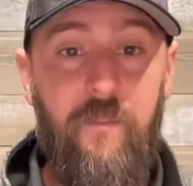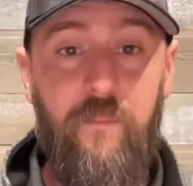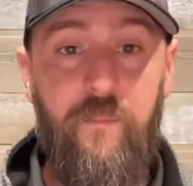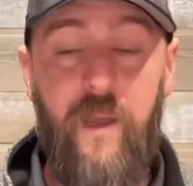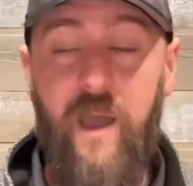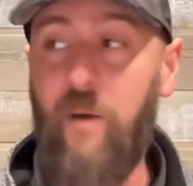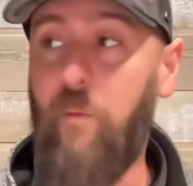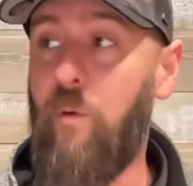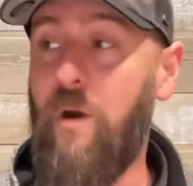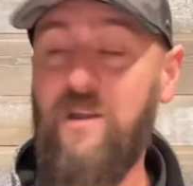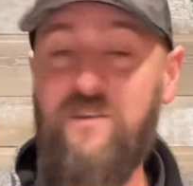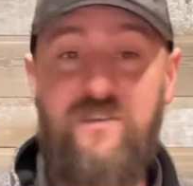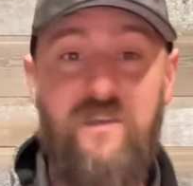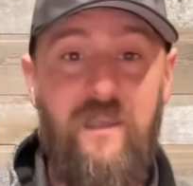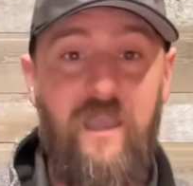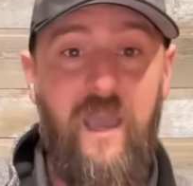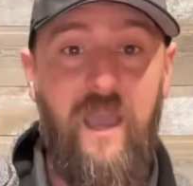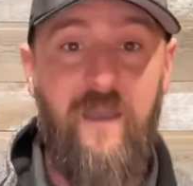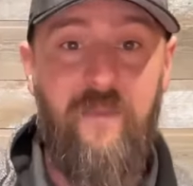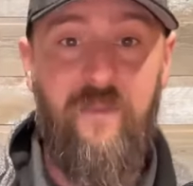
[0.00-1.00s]
I watched a
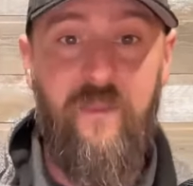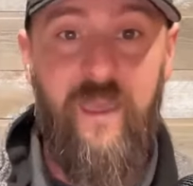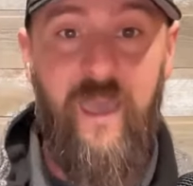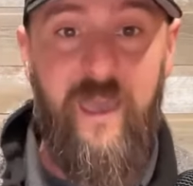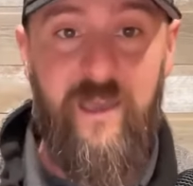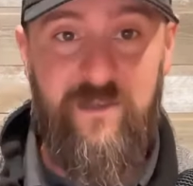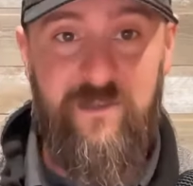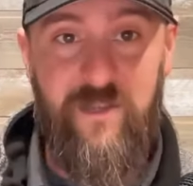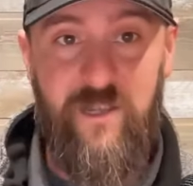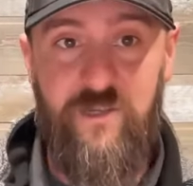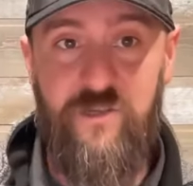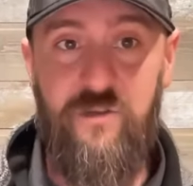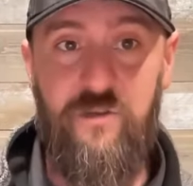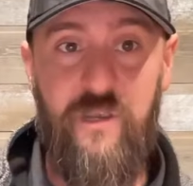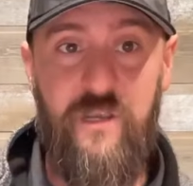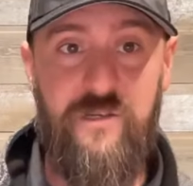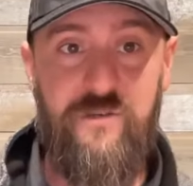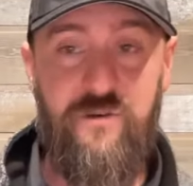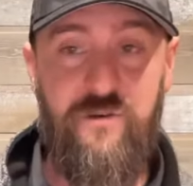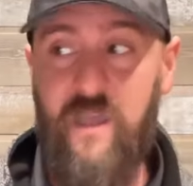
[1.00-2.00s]
guy at the gas station
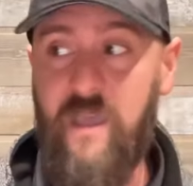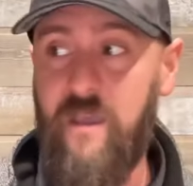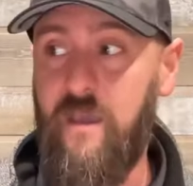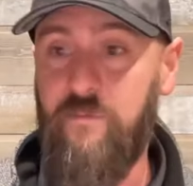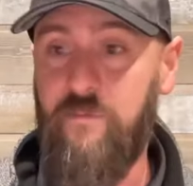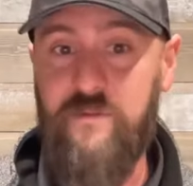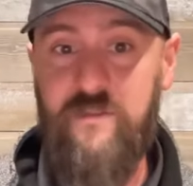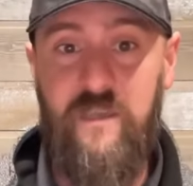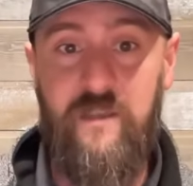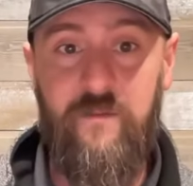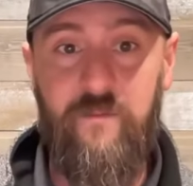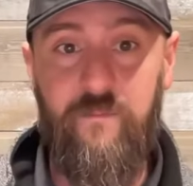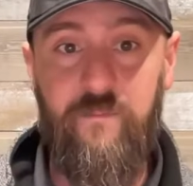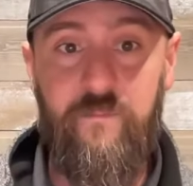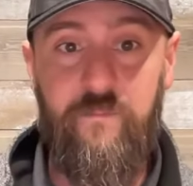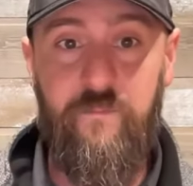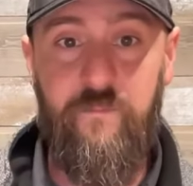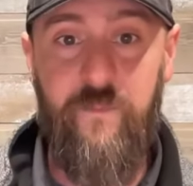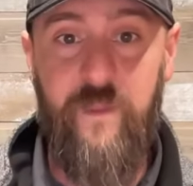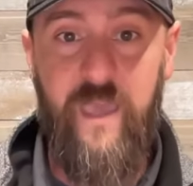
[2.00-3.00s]
yesterday. I was getting
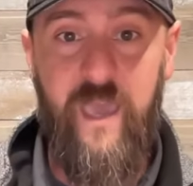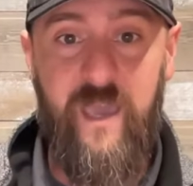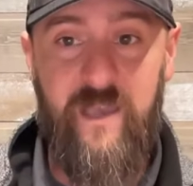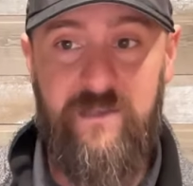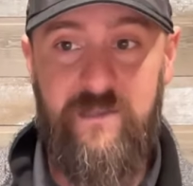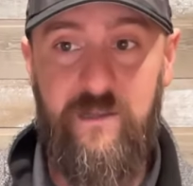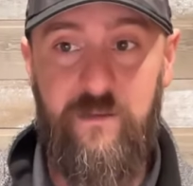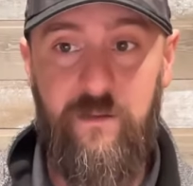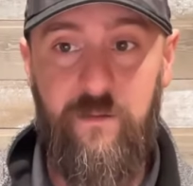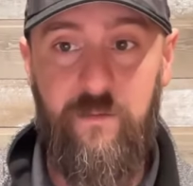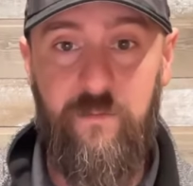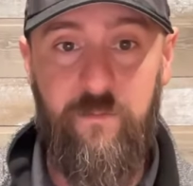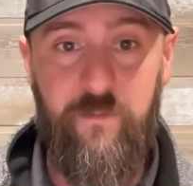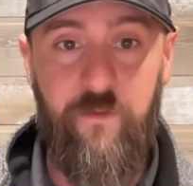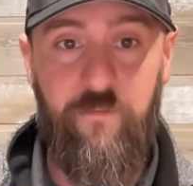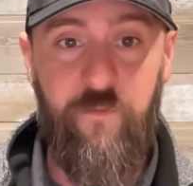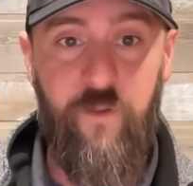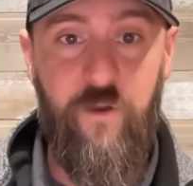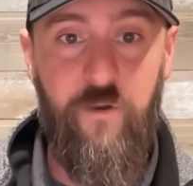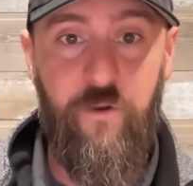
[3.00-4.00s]
gas in the
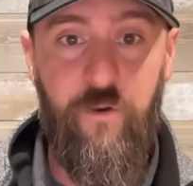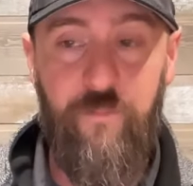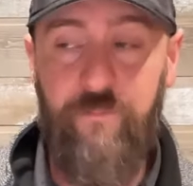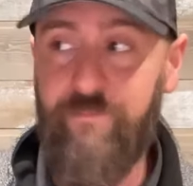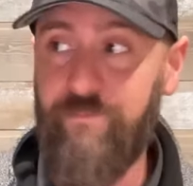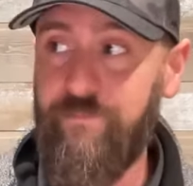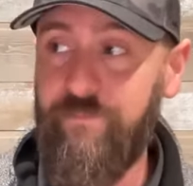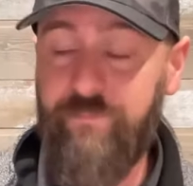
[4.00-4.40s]
Defender.